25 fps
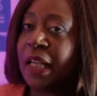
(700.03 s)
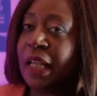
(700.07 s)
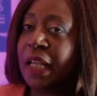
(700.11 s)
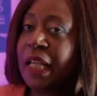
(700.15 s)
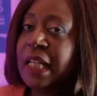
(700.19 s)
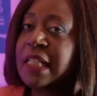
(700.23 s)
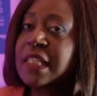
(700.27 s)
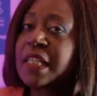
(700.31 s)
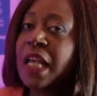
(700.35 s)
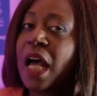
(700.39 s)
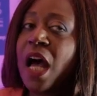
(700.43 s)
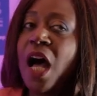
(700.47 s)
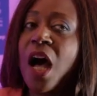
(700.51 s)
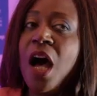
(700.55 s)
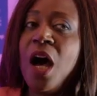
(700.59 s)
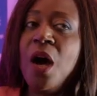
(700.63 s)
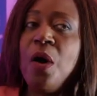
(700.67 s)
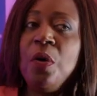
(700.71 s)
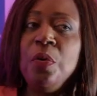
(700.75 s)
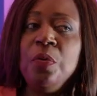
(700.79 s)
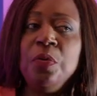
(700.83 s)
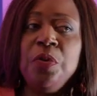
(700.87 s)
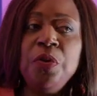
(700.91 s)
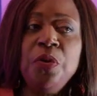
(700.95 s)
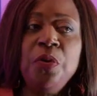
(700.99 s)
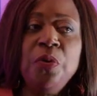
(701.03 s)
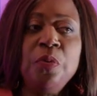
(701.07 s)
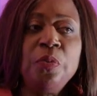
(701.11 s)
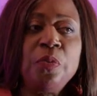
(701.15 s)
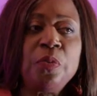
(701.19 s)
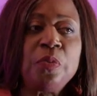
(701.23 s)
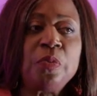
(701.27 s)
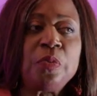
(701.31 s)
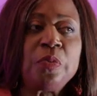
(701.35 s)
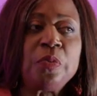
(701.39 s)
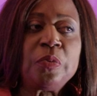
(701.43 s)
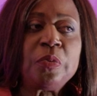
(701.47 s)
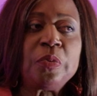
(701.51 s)
it's how
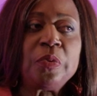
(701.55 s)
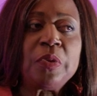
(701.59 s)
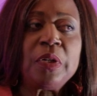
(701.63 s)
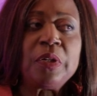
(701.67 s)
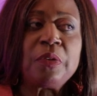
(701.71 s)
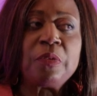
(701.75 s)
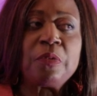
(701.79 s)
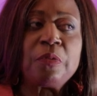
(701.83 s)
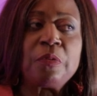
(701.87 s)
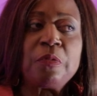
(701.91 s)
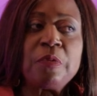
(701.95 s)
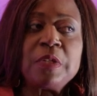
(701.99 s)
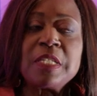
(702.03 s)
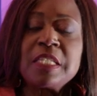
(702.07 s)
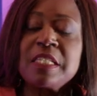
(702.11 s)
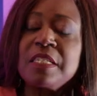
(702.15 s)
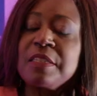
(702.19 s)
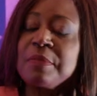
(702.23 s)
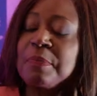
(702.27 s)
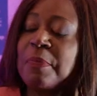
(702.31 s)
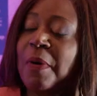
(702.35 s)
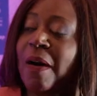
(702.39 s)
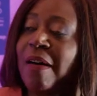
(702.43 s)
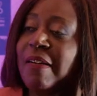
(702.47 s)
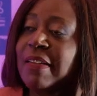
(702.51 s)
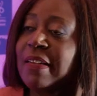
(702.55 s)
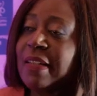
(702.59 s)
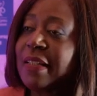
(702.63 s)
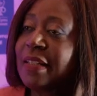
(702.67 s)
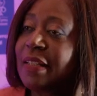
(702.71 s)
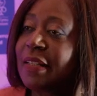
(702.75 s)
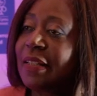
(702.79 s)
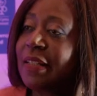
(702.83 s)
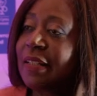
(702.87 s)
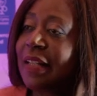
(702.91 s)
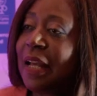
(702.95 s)
you respond